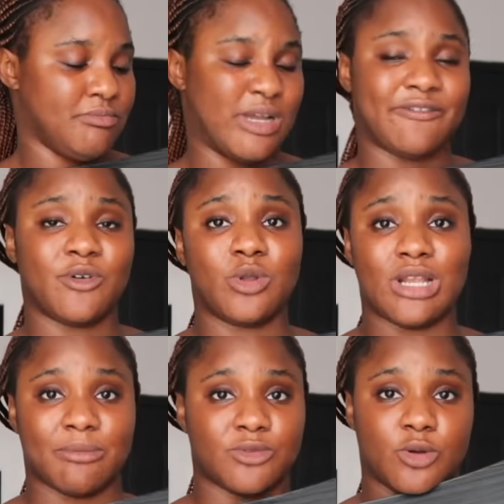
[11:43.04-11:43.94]
my phone
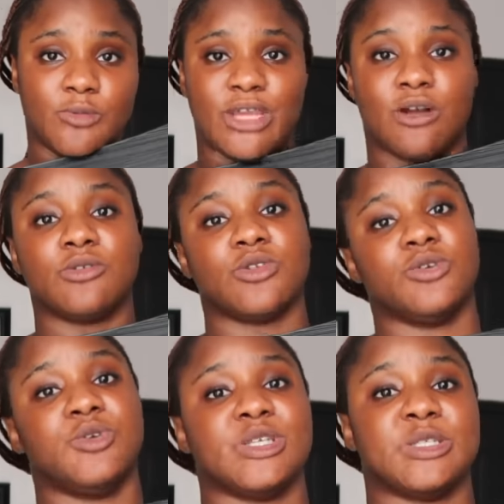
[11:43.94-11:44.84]
laptop they're all not
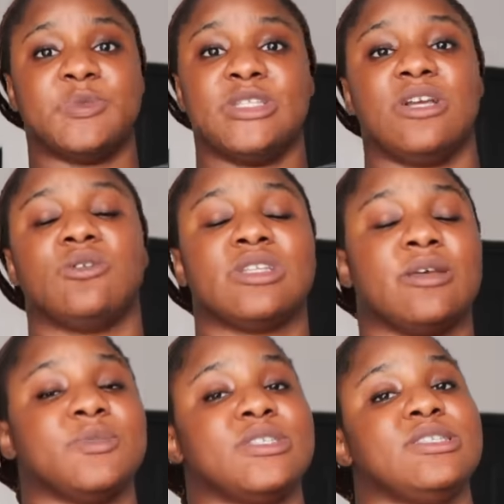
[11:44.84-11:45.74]
usb they're all
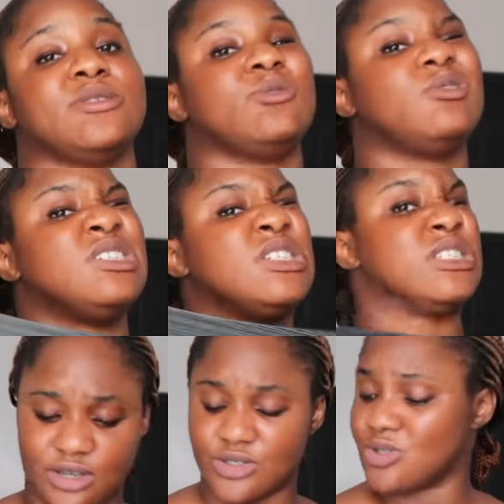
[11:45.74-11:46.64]
type c so
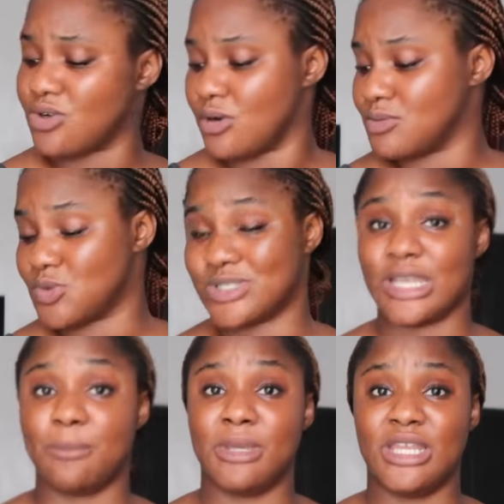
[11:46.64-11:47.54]
and it also comes with
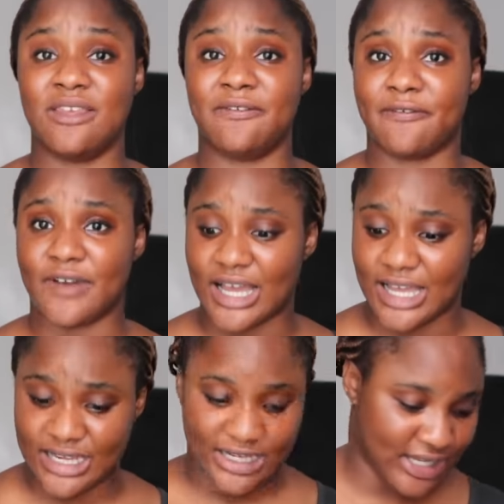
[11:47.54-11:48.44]
a mini
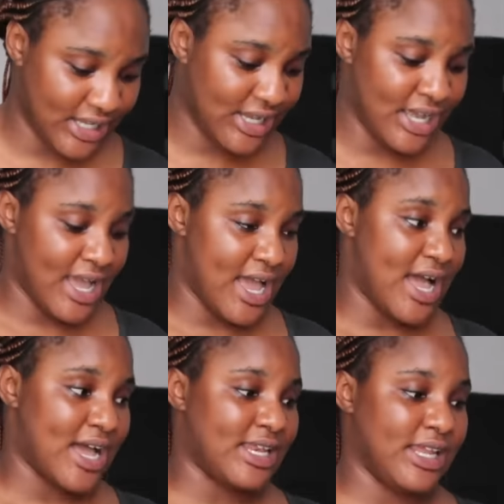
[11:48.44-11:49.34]
fan
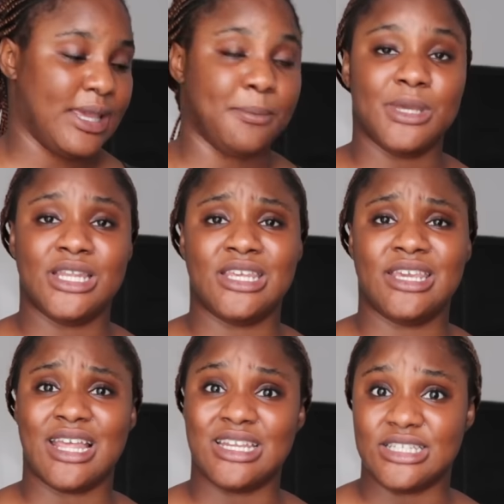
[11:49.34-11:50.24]
and a mini
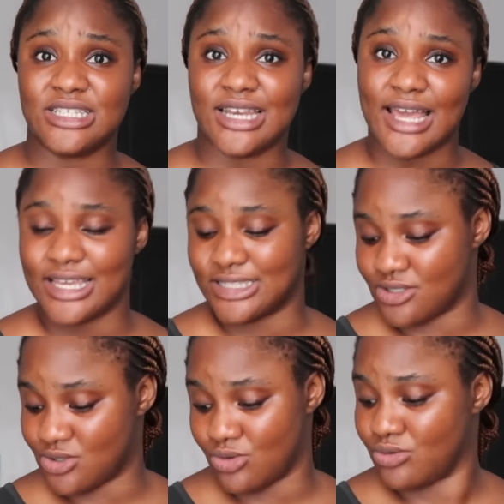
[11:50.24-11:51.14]
led light
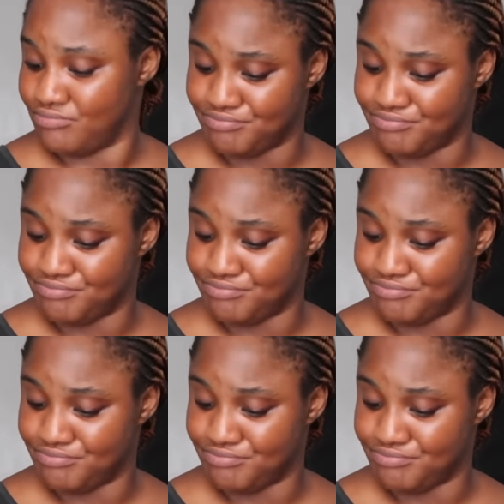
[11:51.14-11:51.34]
so